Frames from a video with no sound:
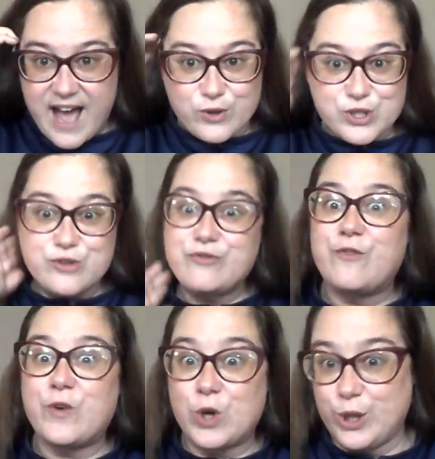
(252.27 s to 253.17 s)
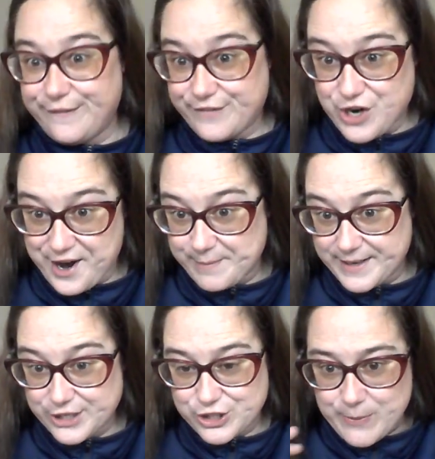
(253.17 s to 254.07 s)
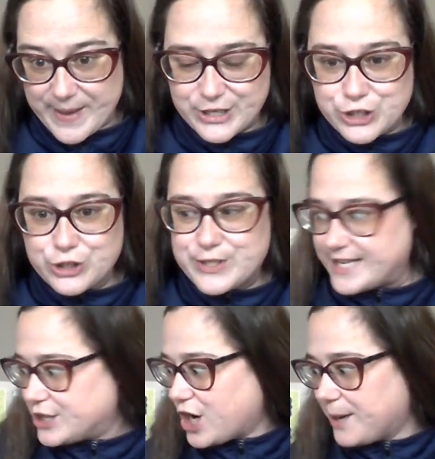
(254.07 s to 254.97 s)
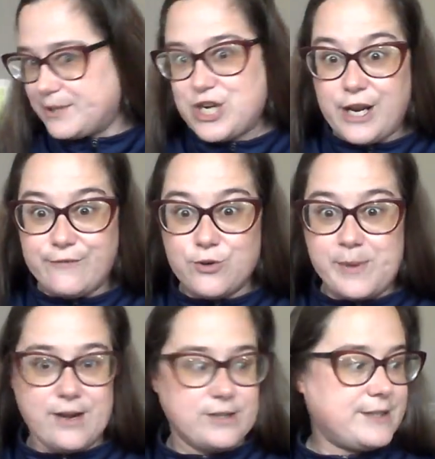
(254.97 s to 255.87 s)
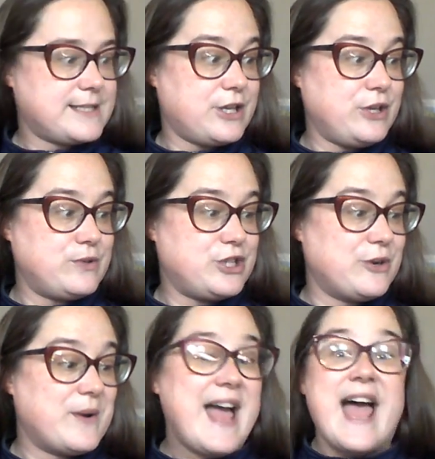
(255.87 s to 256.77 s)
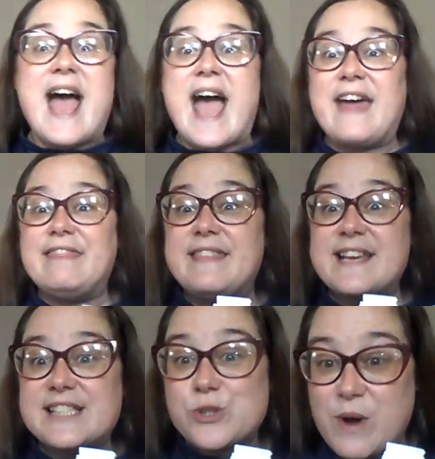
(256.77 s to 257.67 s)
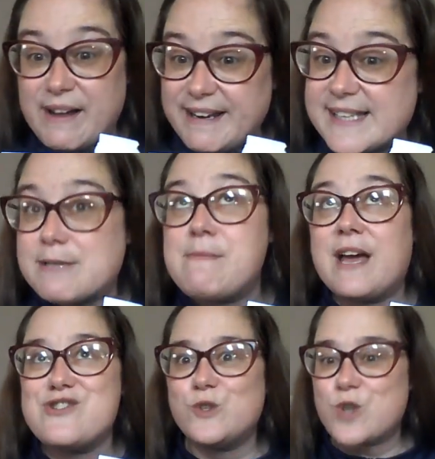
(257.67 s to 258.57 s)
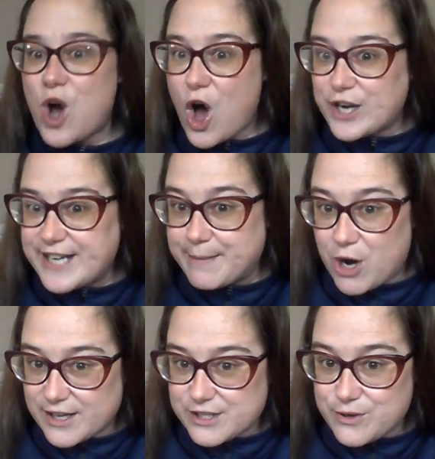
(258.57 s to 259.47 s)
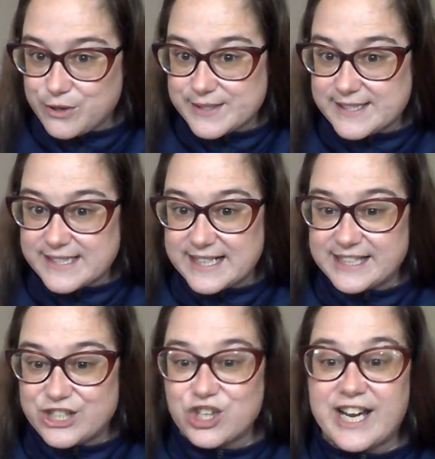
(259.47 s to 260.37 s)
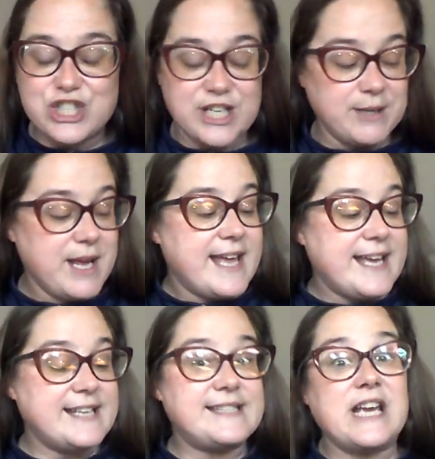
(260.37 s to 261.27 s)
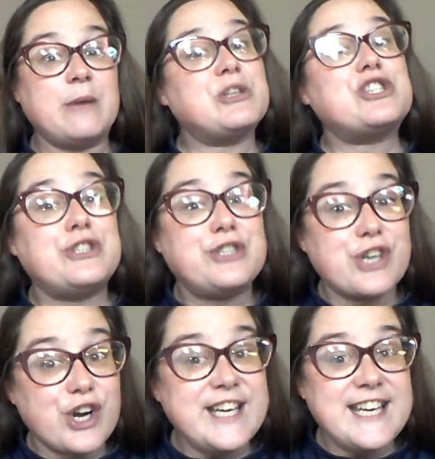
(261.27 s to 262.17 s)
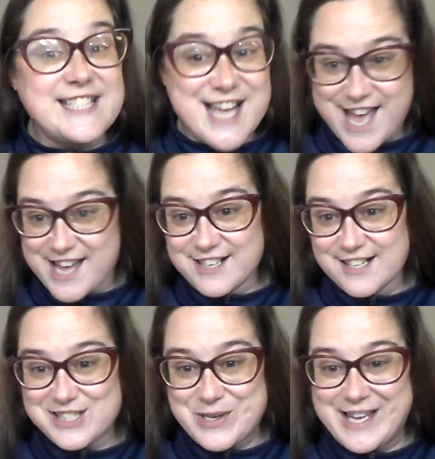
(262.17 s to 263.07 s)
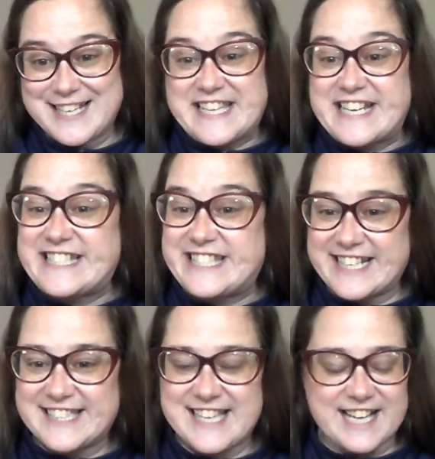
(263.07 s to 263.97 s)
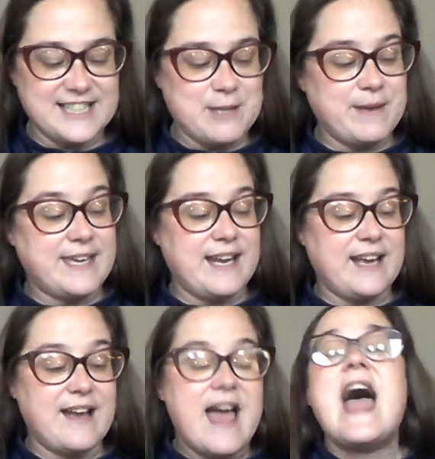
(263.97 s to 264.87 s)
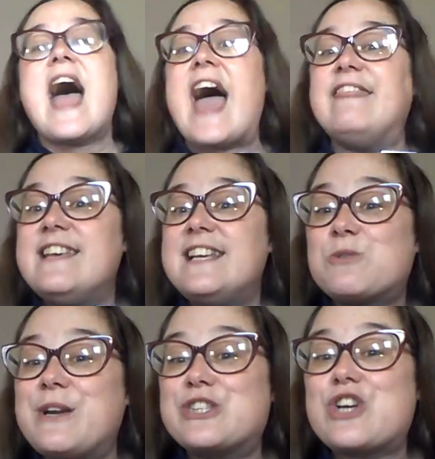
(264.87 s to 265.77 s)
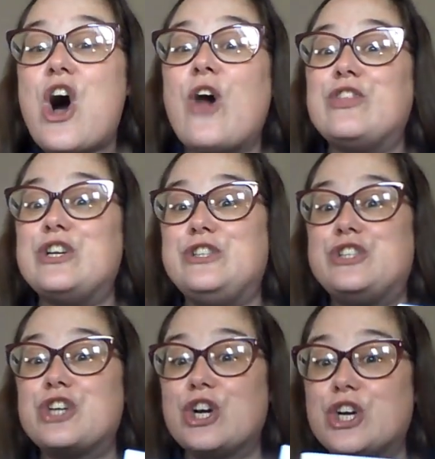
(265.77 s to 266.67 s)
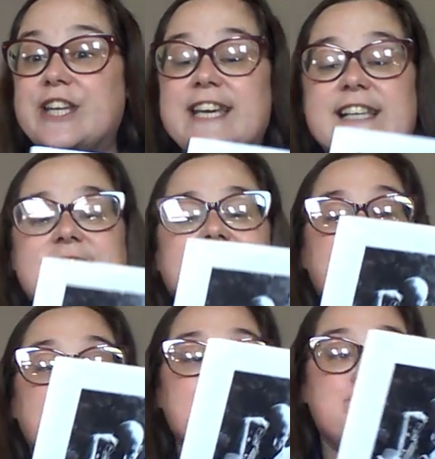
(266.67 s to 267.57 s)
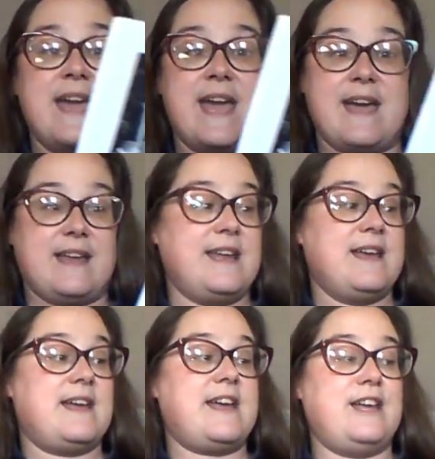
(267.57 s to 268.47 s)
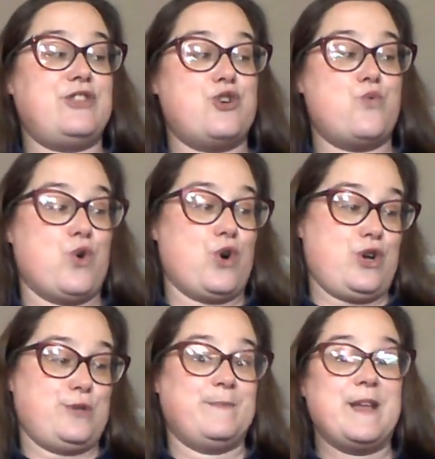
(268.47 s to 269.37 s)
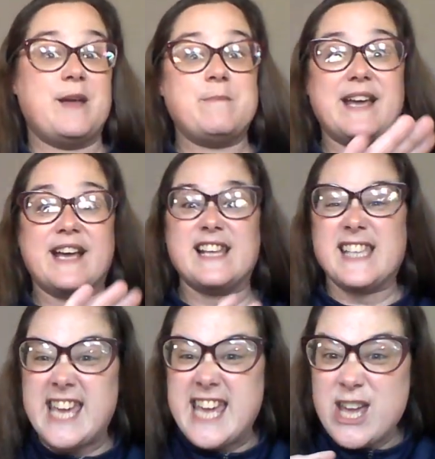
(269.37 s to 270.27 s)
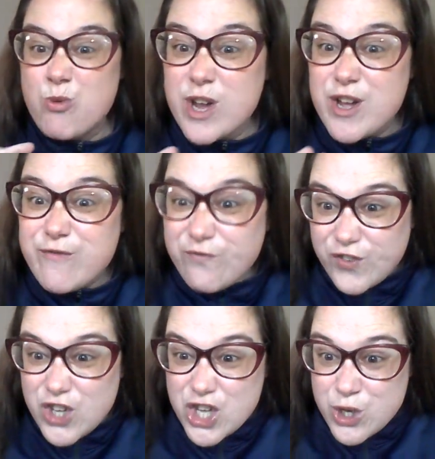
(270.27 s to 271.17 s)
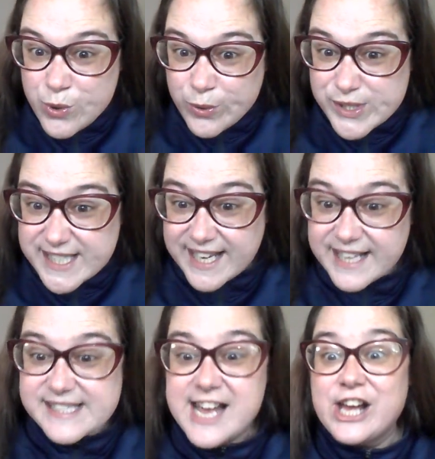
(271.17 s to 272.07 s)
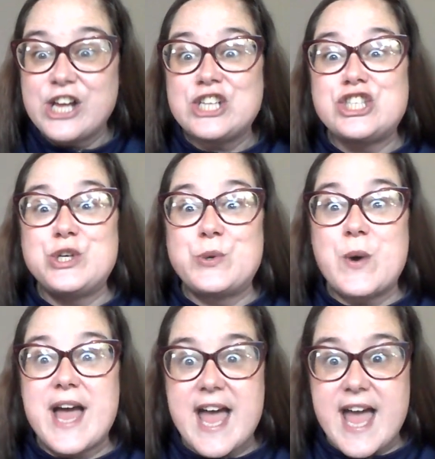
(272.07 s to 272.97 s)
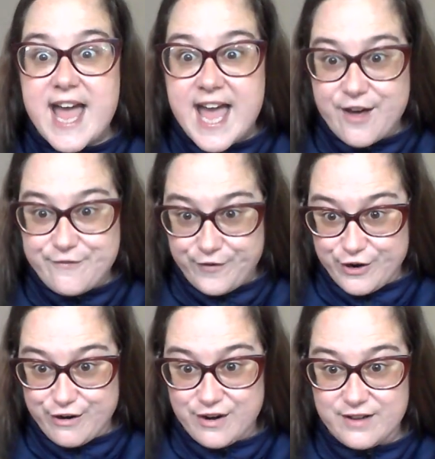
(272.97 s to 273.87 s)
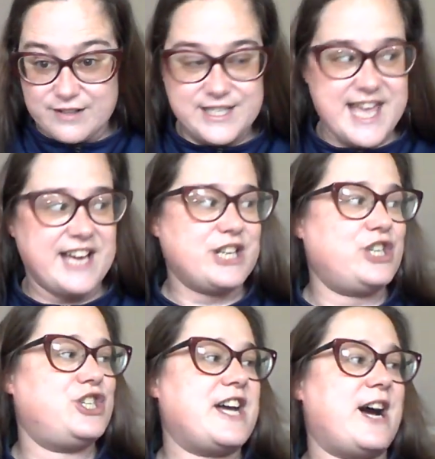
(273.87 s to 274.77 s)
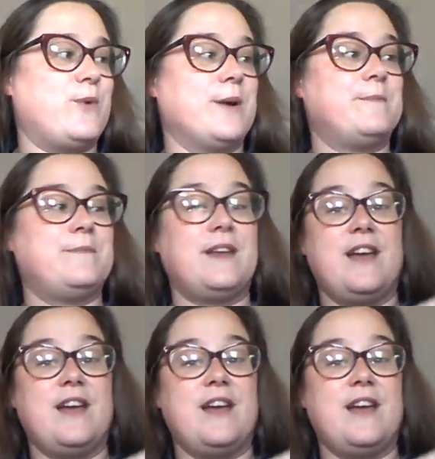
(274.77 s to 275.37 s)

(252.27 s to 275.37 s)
house full of garbage, so make sure you take the garbage out if your parents tell you to. And this one is a man whose name also uses alliteration. His name is Dirty Dan, so he has that death sound at the beginning. And this one is called The Dirtiest Man in the World because he refuses to ever take a shower.